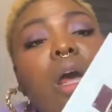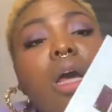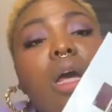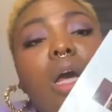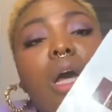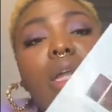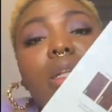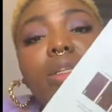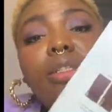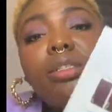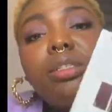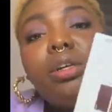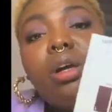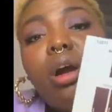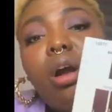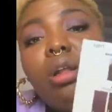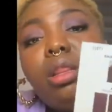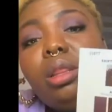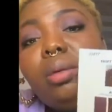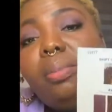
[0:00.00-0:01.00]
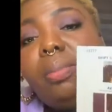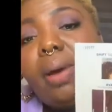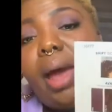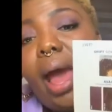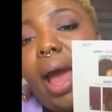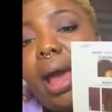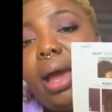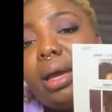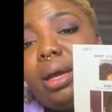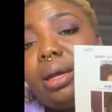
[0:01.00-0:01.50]
Colors are on the
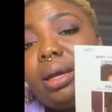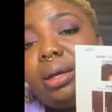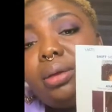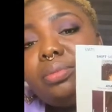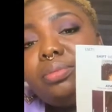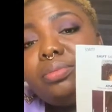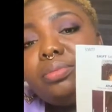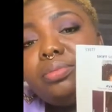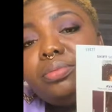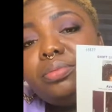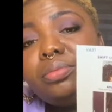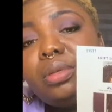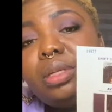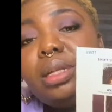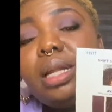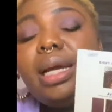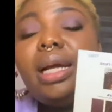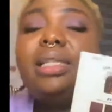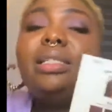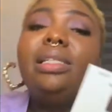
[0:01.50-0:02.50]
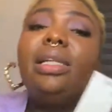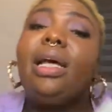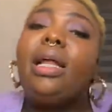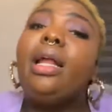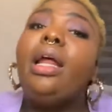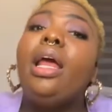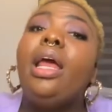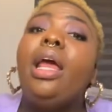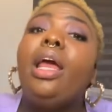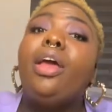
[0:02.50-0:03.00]
back. Like I
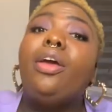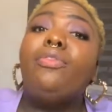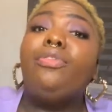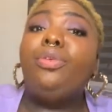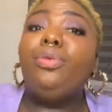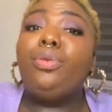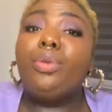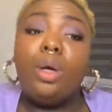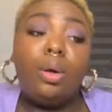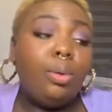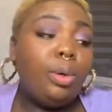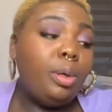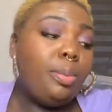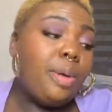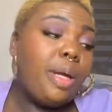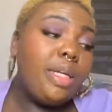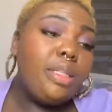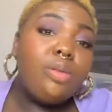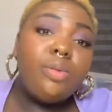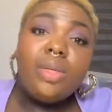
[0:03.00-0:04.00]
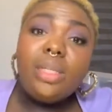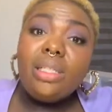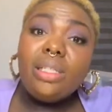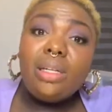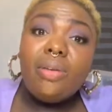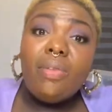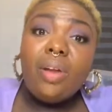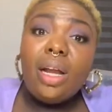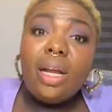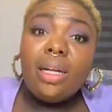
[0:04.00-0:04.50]
said, if you don't want to pay
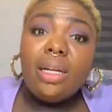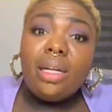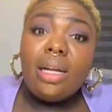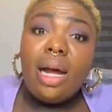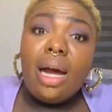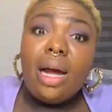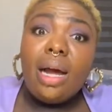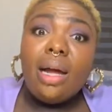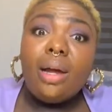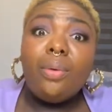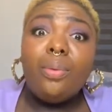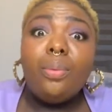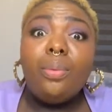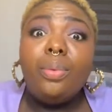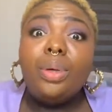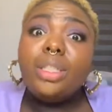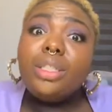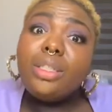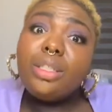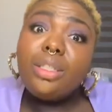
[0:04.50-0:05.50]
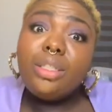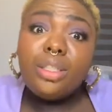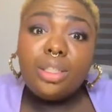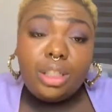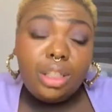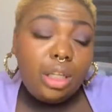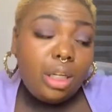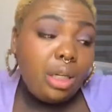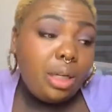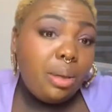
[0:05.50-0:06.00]
$27.99, which is
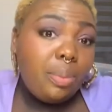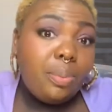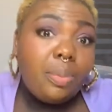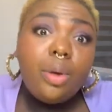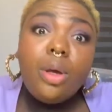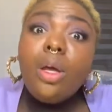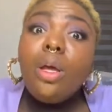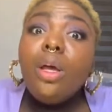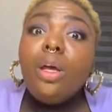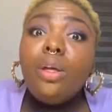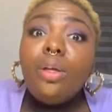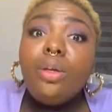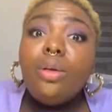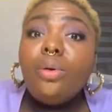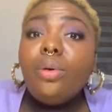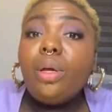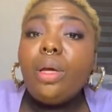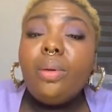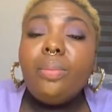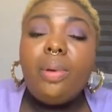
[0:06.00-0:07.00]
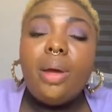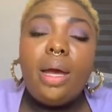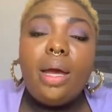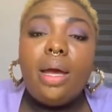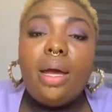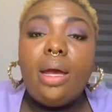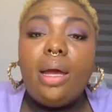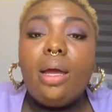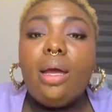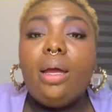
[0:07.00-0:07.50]
cheap, you can
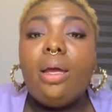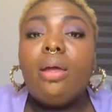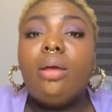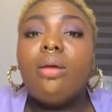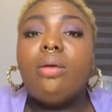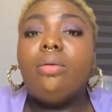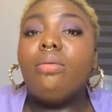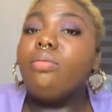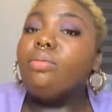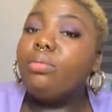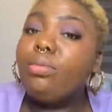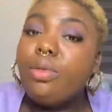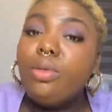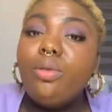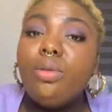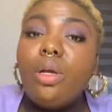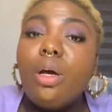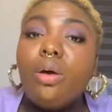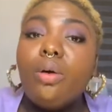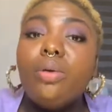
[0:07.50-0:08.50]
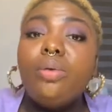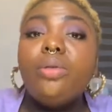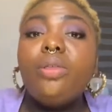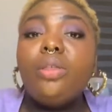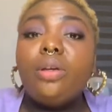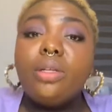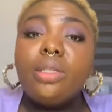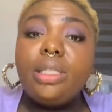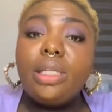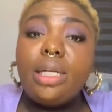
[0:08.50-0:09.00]
pay, you know,
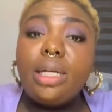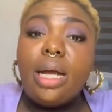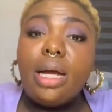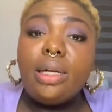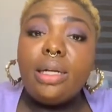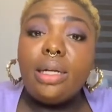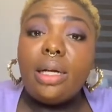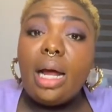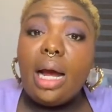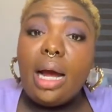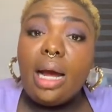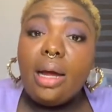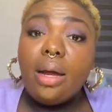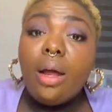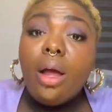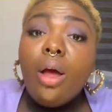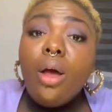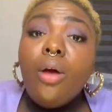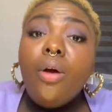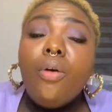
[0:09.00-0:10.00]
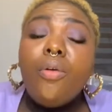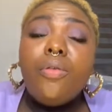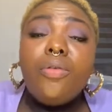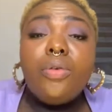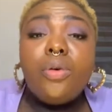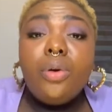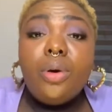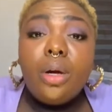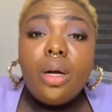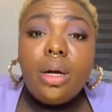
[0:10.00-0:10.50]
$13.99
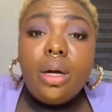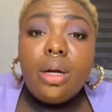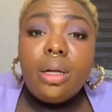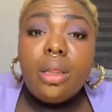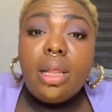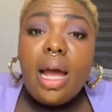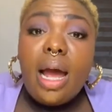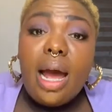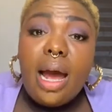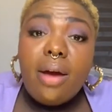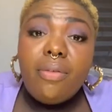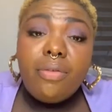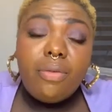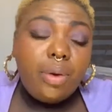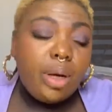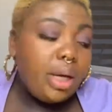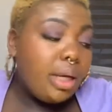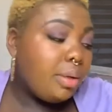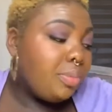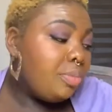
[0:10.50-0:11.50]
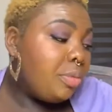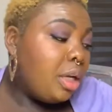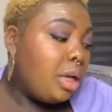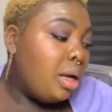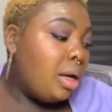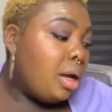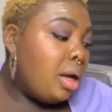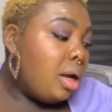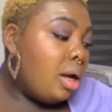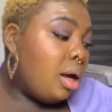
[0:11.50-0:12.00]
for the half wig.
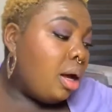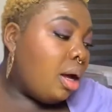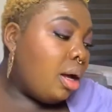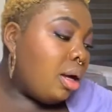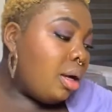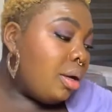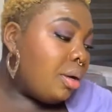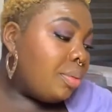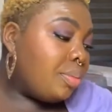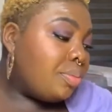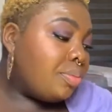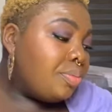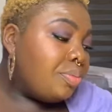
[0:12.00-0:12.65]
I